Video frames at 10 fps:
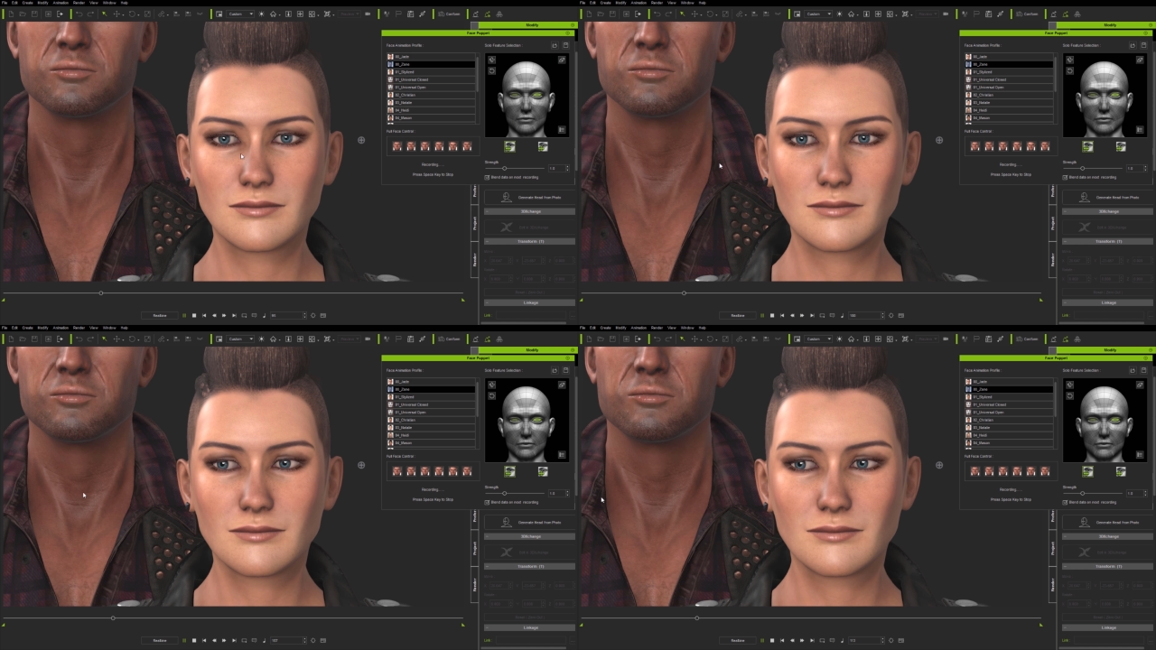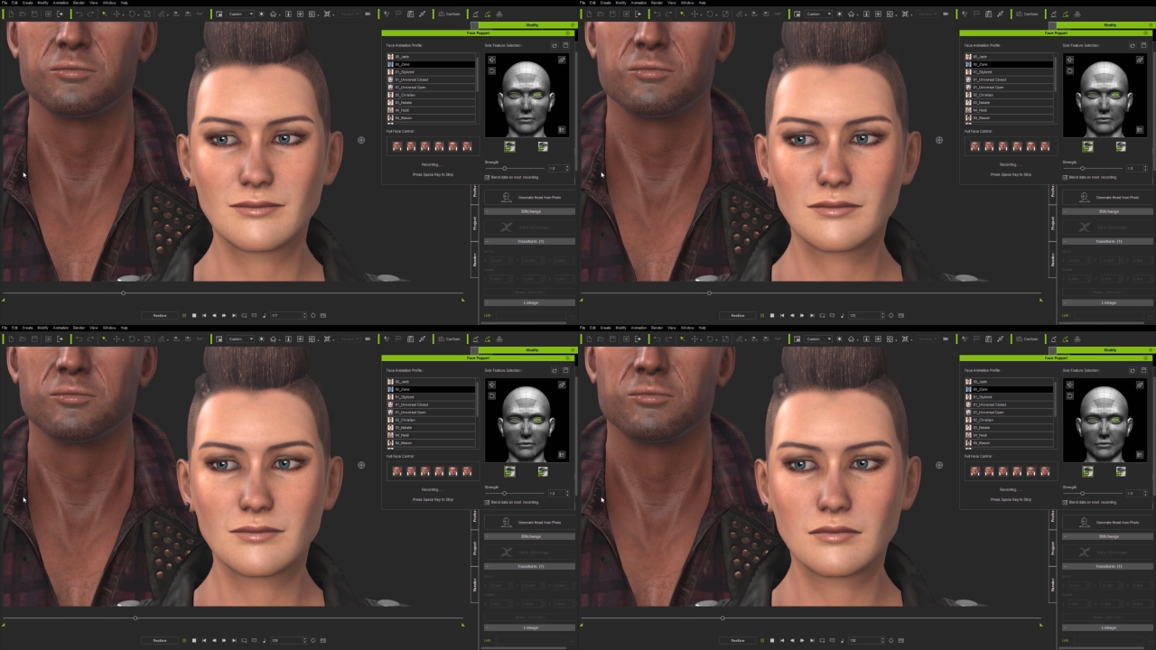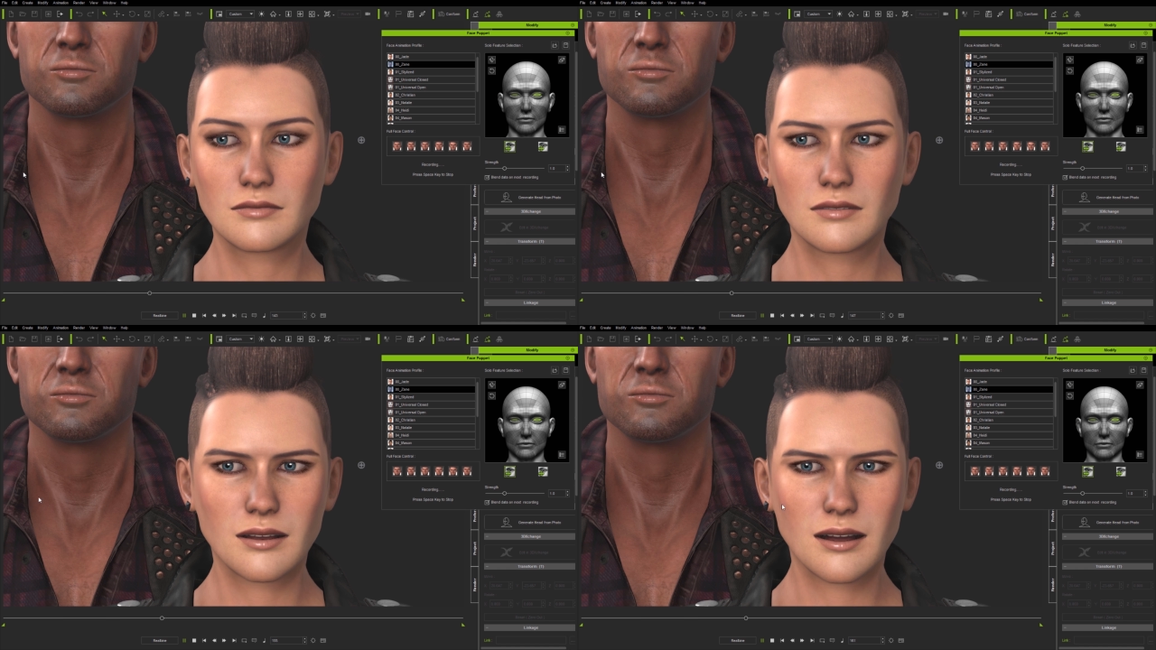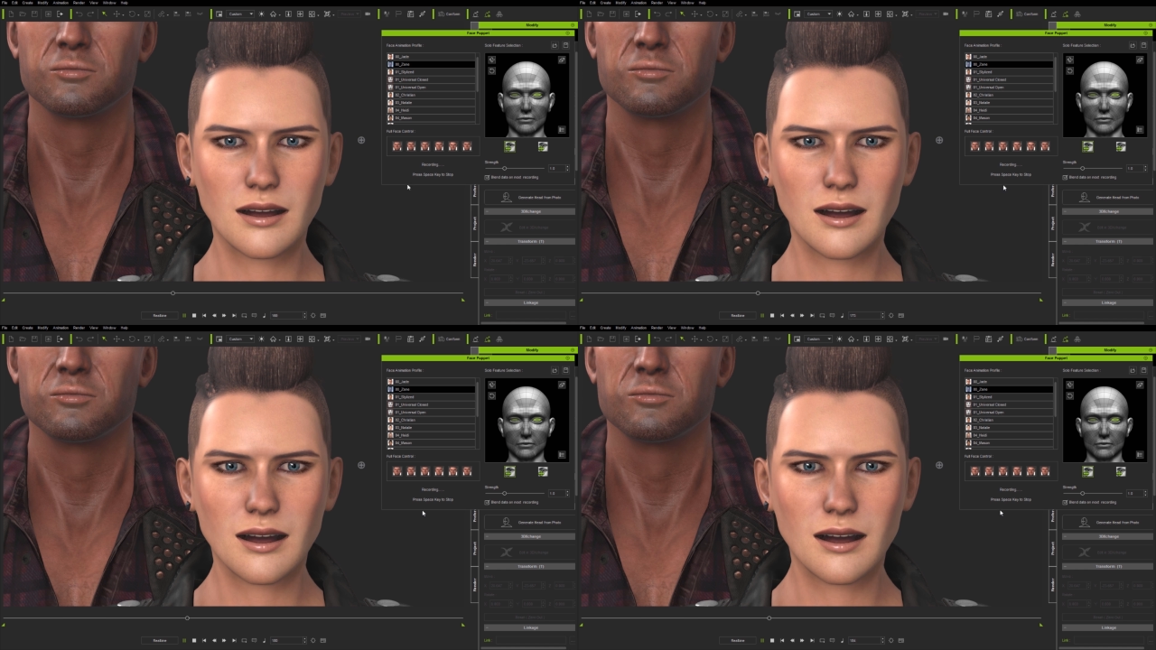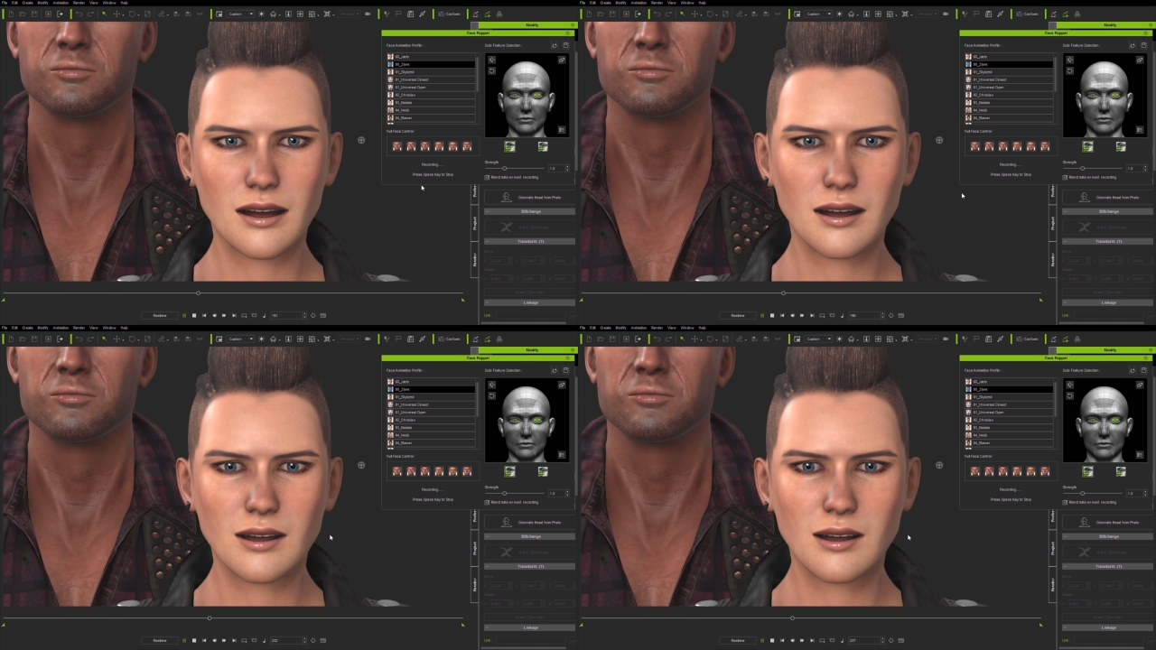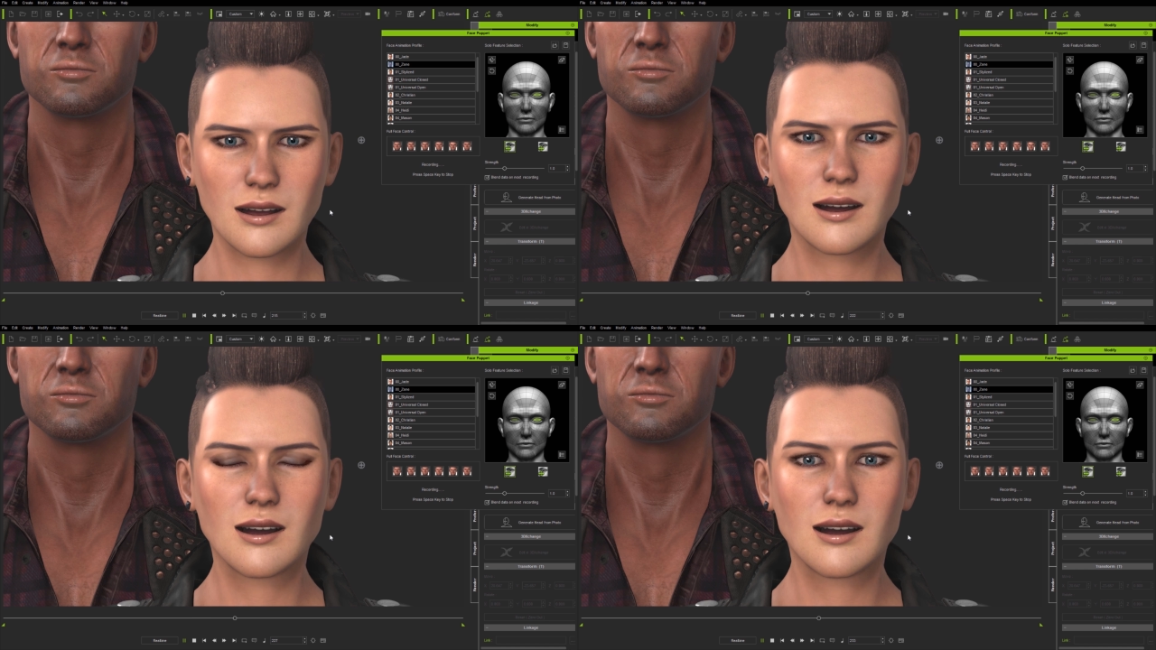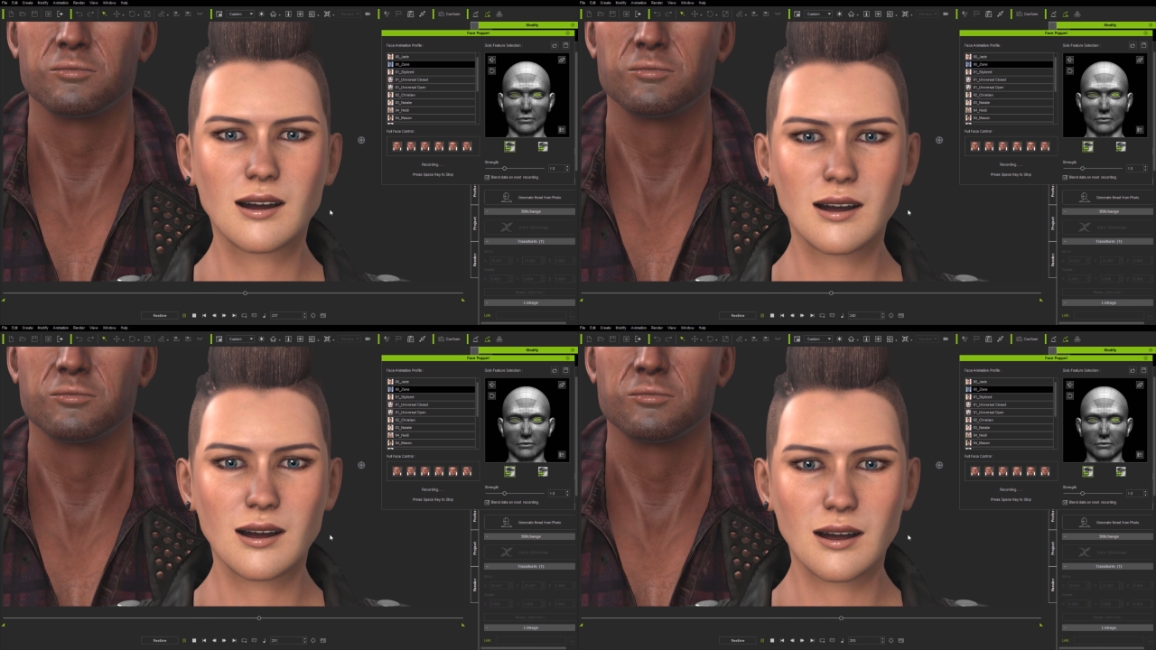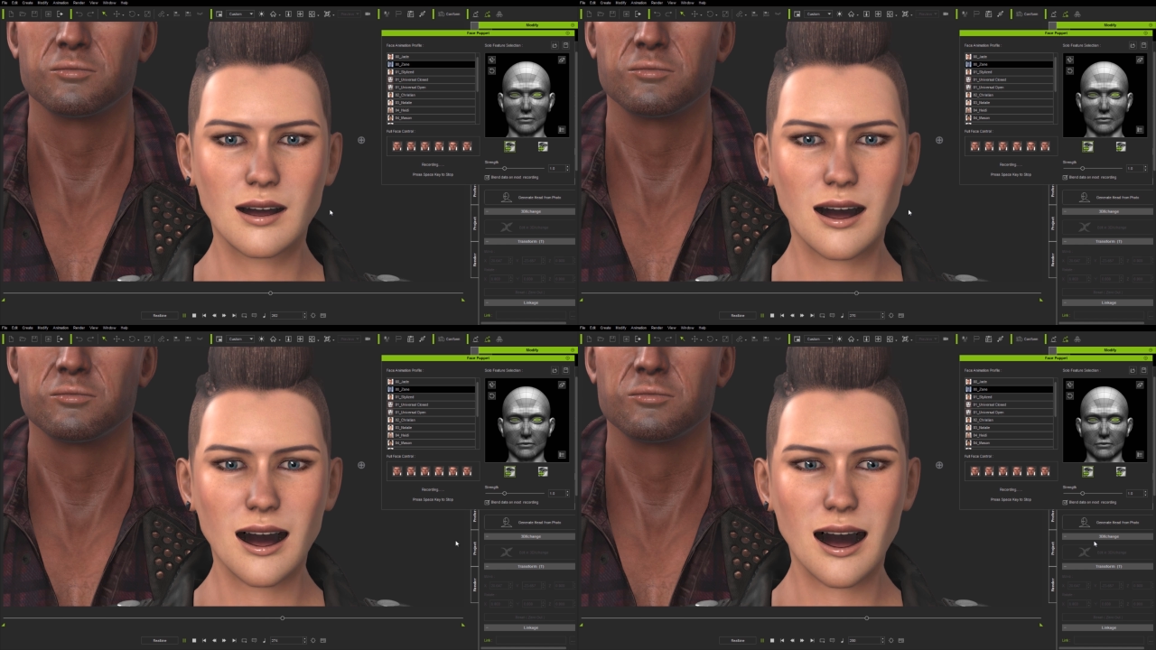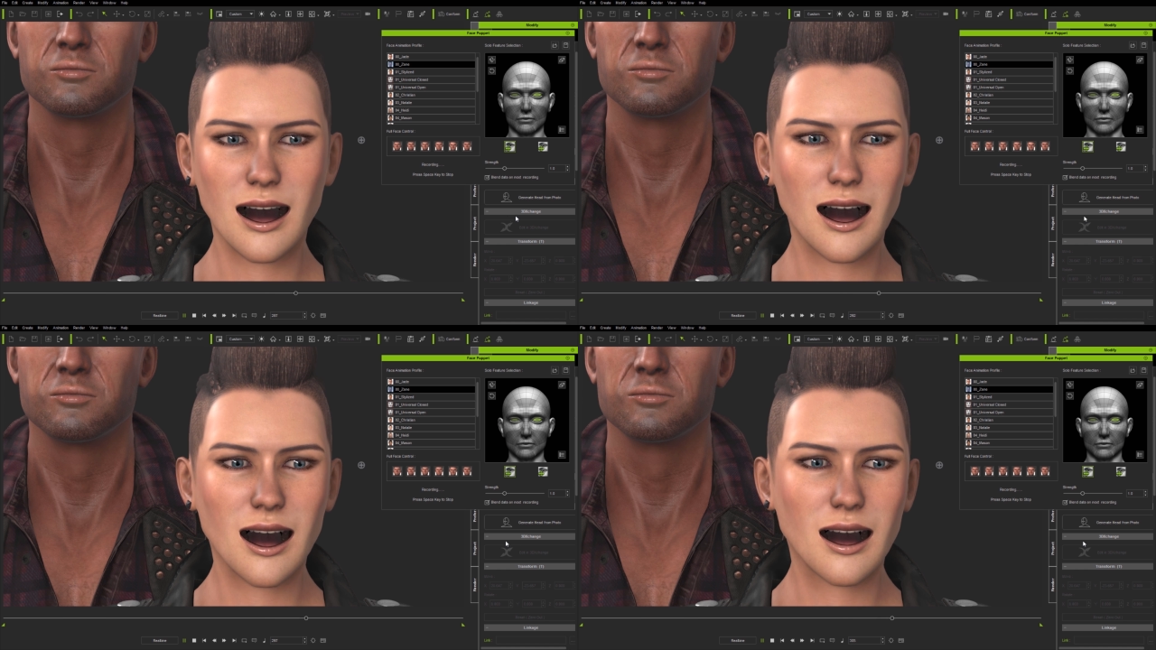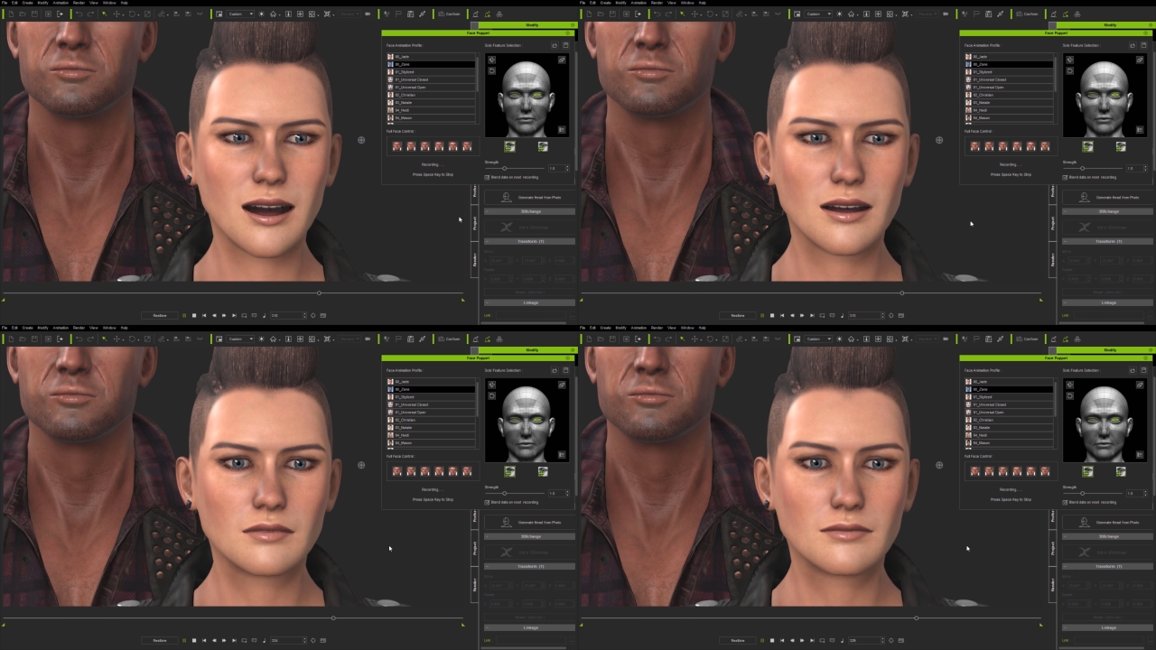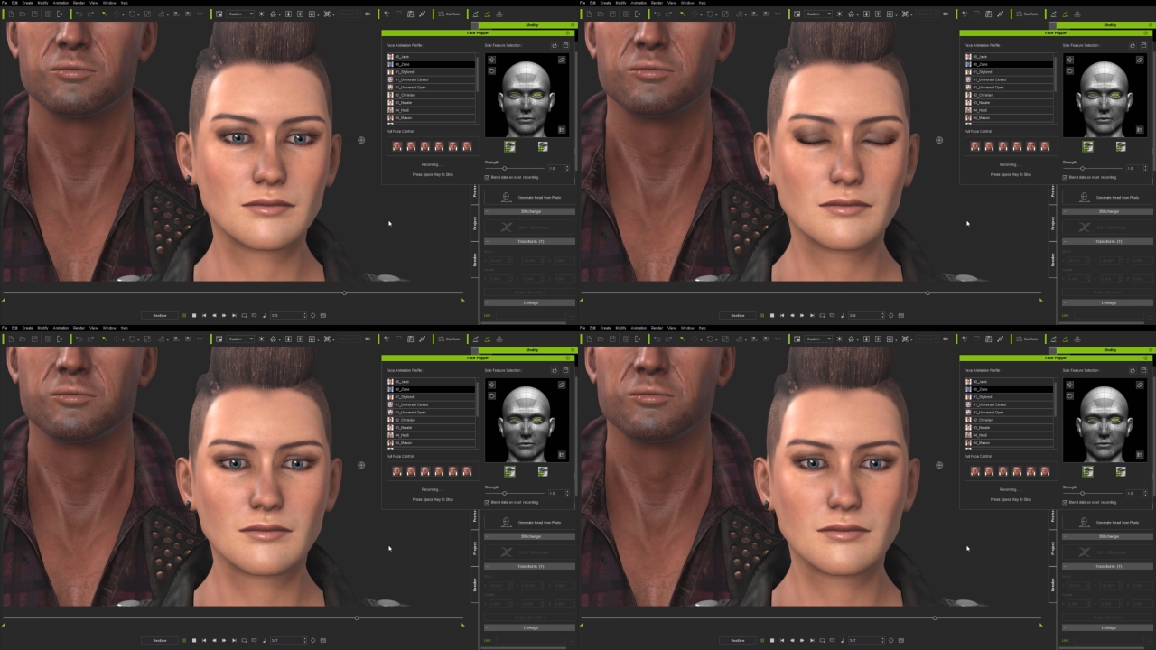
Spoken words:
Nothing is said.